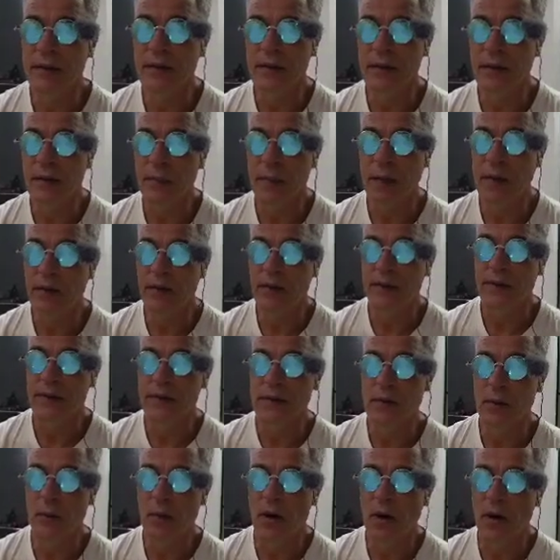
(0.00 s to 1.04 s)
no matter if
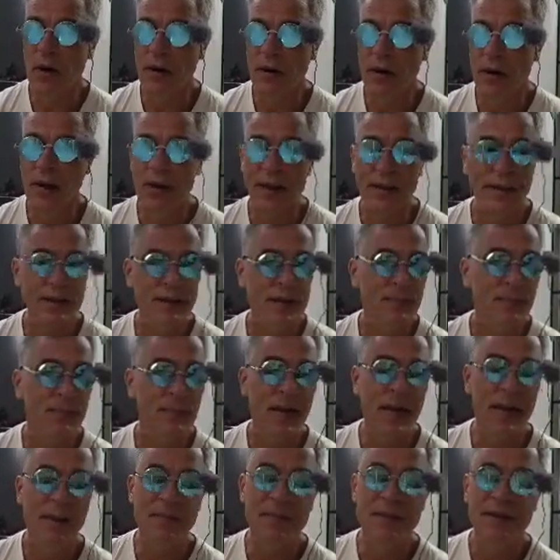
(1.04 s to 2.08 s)
it's a walk or not. And
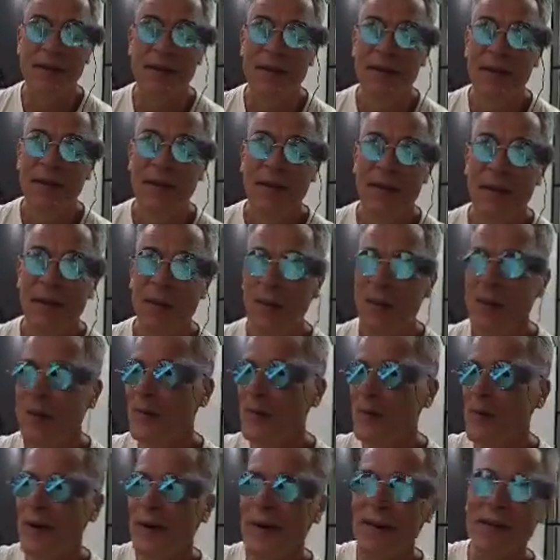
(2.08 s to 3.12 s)
sometimes we'd
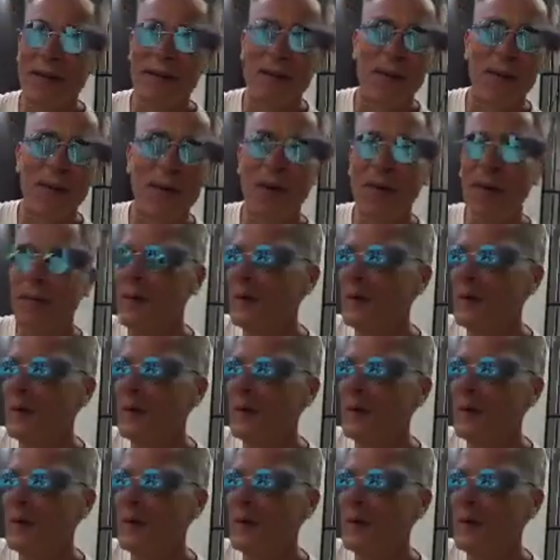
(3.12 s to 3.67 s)
walk in the morning.